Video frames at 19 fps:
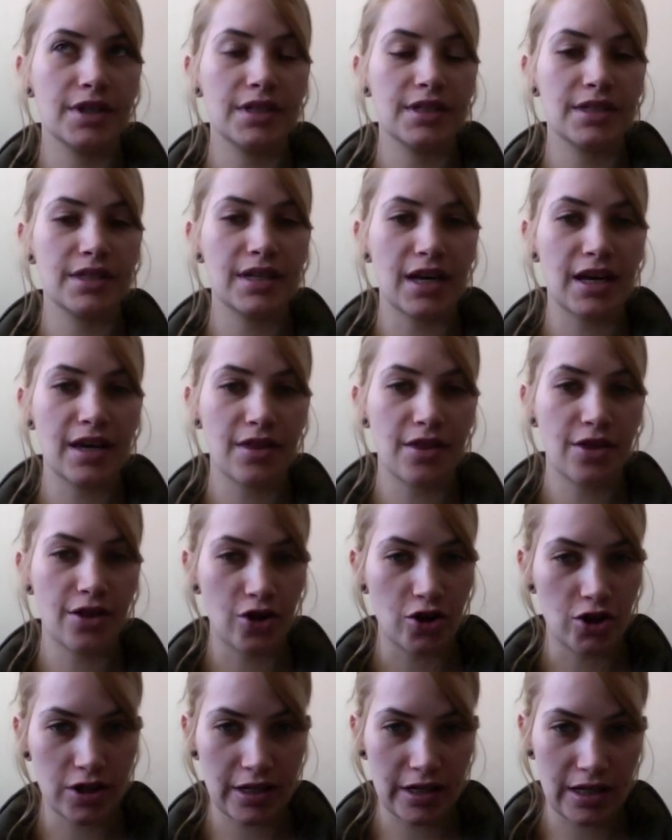Day
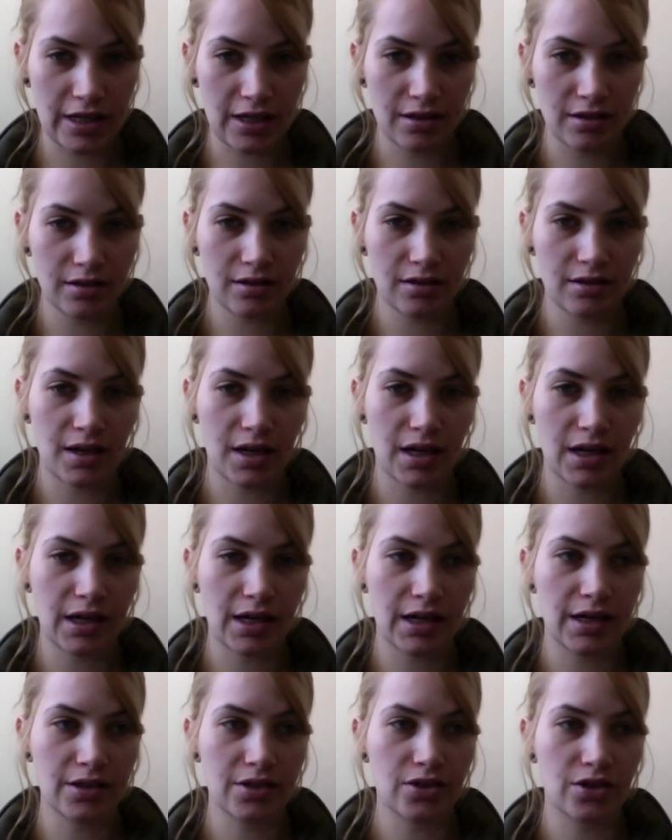13,
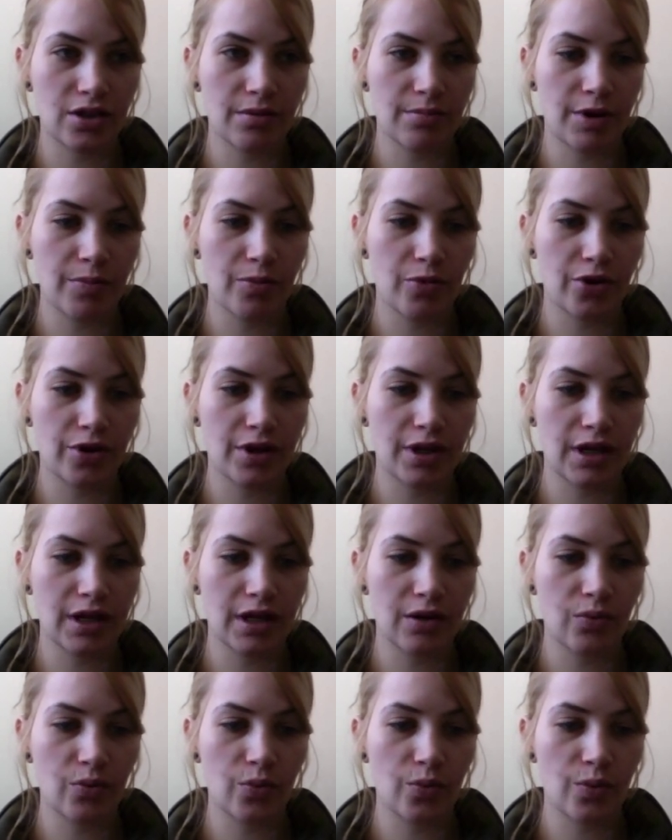I started my
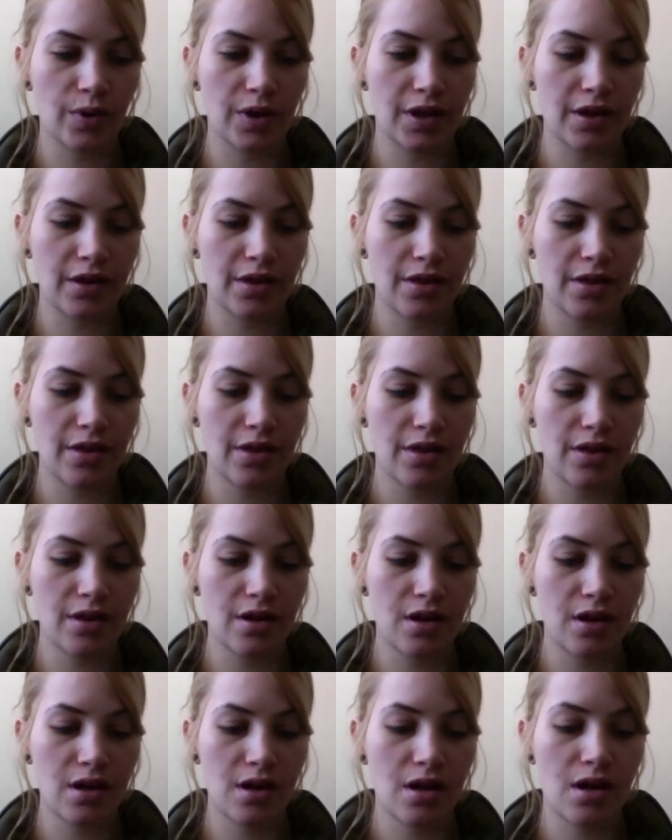morning with
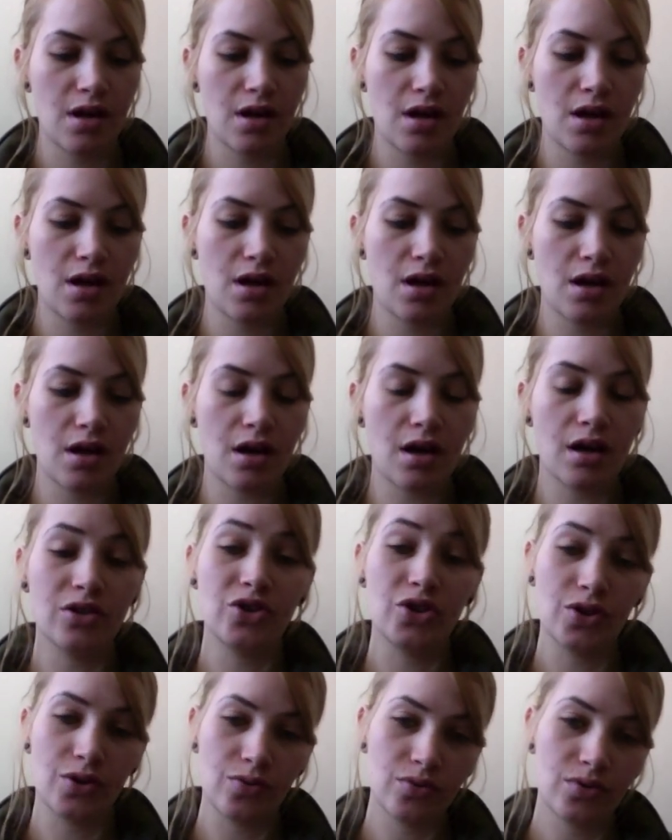a
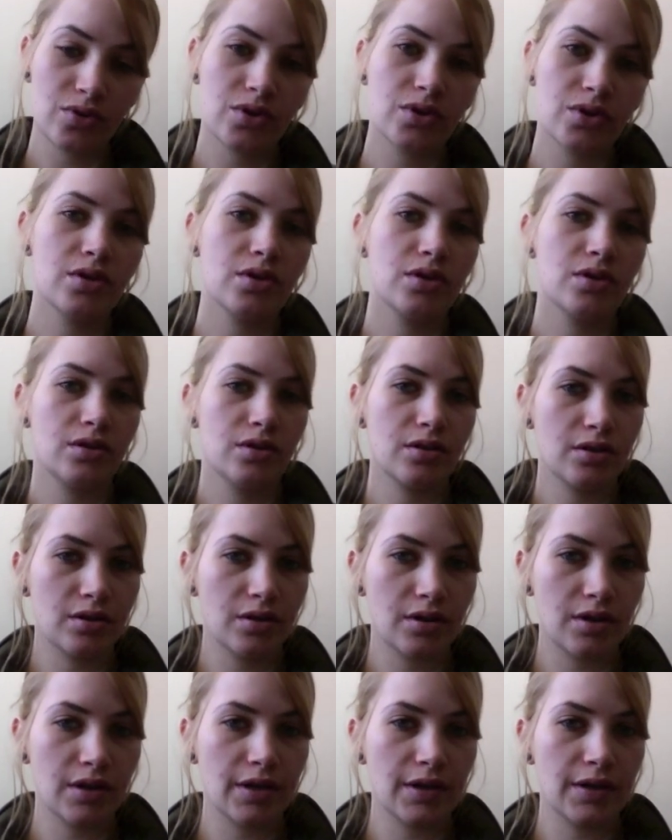juice,
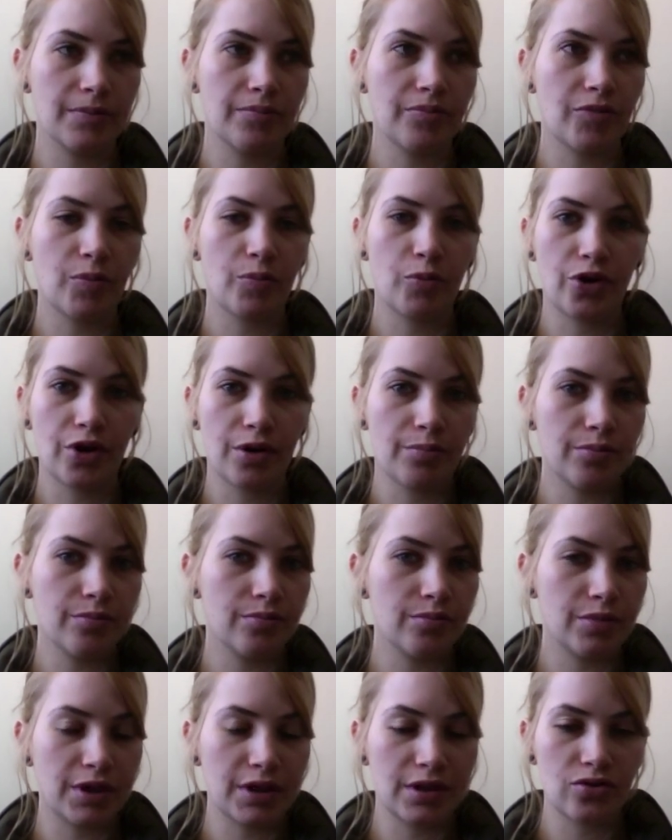the morning
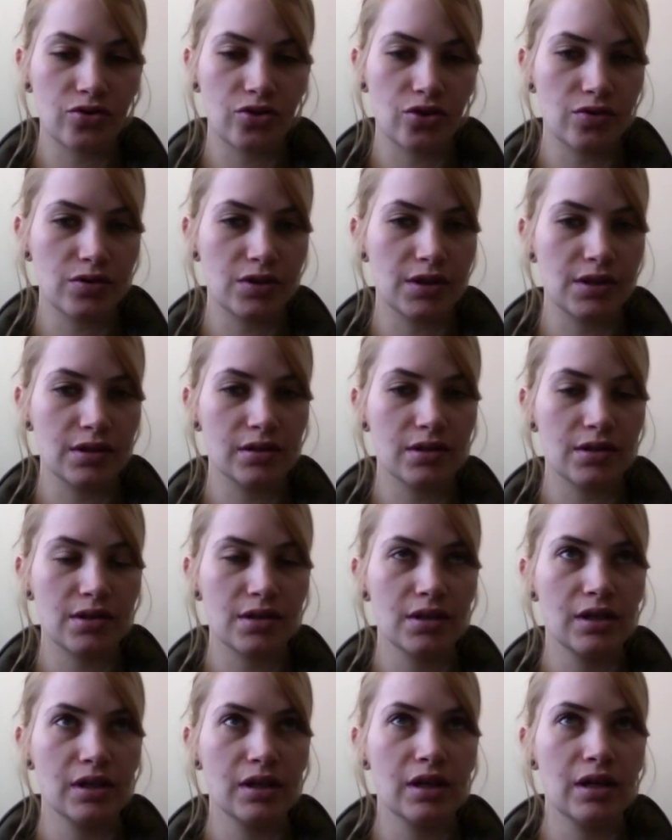blend juices,
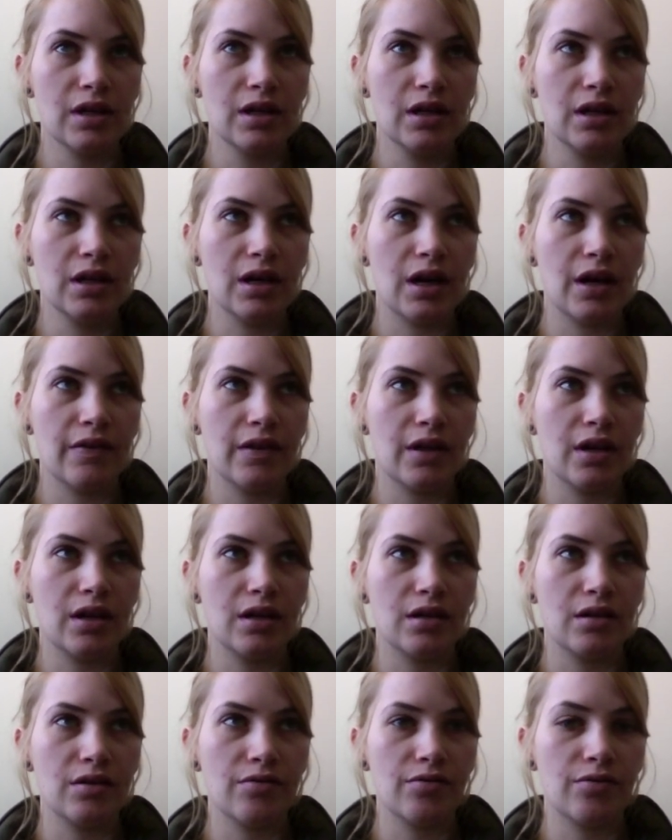and
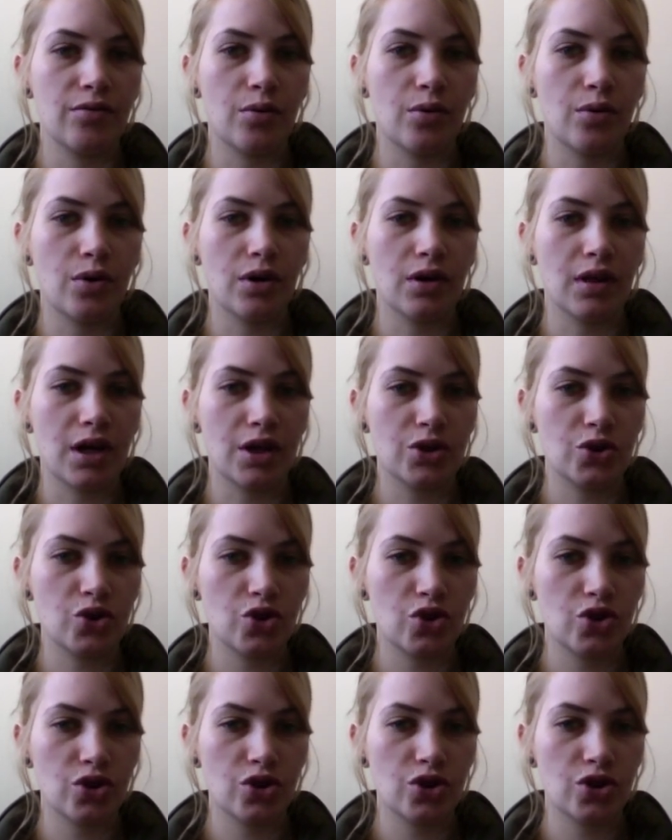then for
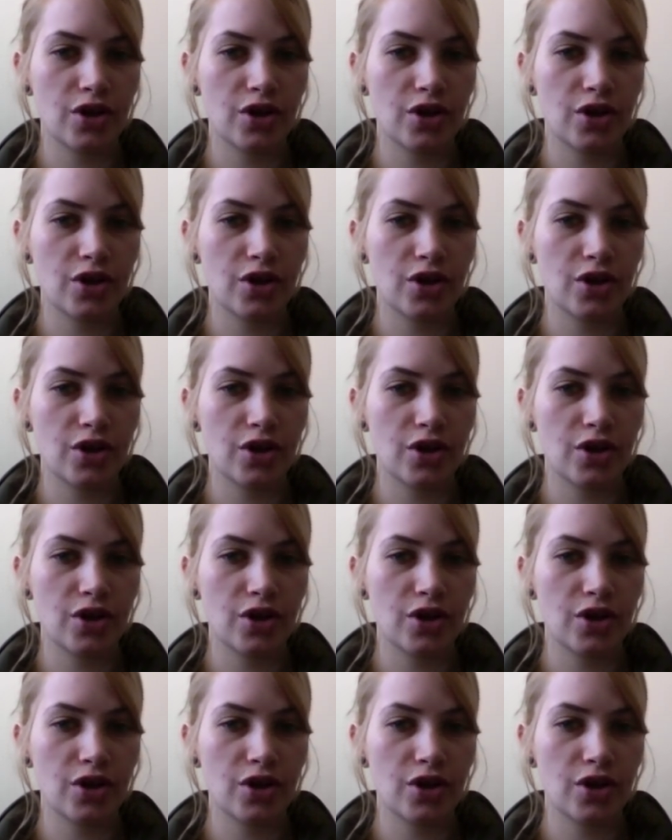lunch